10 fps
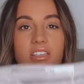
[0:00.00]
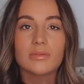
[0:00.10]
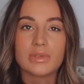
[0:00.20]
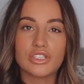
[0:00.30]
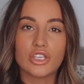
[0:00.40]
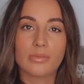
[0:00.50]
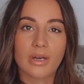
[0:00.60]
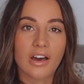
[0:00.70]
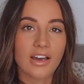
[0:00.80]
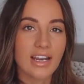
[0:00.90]
going to be super
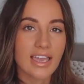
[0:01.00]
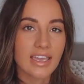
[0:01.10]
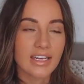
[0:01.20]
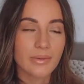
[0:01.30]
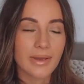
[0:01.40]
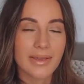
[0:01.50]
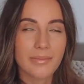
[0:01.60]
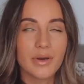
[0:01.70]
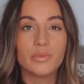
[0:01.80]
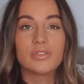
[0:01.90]
high leg
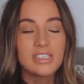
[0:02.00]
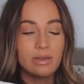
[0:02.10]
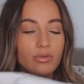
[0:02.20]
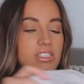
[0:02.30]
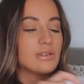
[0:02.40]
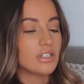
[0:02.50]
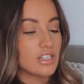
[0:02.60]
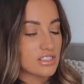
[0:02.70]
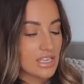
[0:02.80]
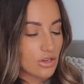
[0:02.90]
anyway, but we'll see. We'll see what it
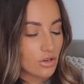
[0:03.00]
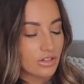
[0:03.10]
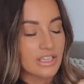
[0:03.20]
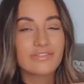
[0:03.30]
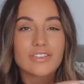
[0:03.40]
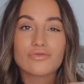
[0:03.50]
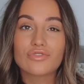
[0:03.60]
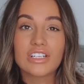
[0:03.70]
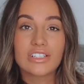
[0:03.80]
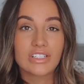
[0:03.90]
looks like on. It feels
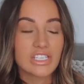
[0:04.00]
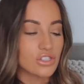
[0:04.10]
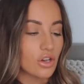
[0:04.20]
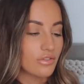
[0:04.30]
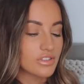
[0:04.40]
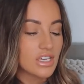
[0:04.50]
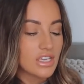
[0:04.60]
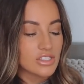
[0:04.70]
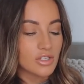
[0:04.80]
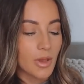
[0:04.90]
really, really soft,
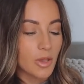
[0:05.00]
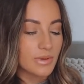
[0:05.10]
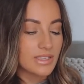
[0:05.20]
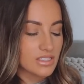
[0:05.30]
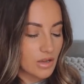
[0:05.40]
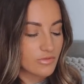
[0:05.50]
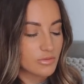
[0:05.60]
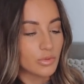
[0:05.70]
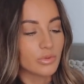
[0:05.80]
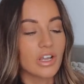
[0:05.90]
so I'm hoping it's
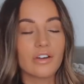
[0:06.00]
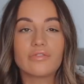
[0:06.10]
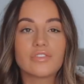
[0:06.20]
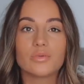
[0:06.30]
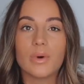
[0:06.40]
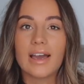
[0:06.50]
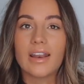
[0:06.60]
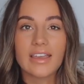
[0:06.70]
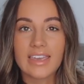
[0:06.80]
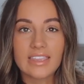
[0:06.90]
comfortable enough to wear
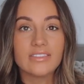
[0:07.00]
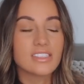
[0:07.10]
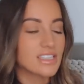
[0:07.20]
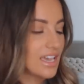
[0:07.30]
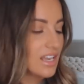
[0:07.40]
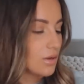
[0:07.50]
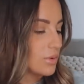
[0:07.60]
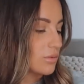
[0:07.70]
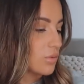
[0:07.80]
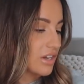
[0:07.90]
like in the day, like
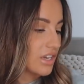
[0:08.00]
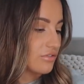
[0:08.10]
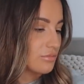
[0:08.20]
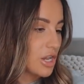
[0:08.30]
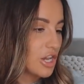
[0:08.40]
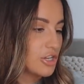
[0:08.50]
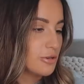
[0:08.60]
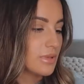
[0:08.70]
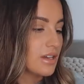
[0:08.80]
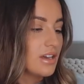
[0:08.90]
when I'm working from
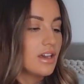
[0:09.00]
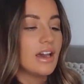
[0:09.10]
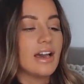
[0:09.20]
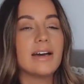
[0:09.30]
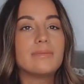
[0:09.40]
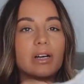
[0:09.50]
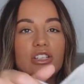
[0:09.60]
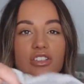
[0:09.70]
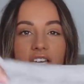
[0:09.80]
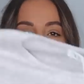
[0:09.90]
home. But
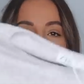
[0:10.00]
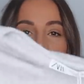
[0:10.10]
I just, yeah,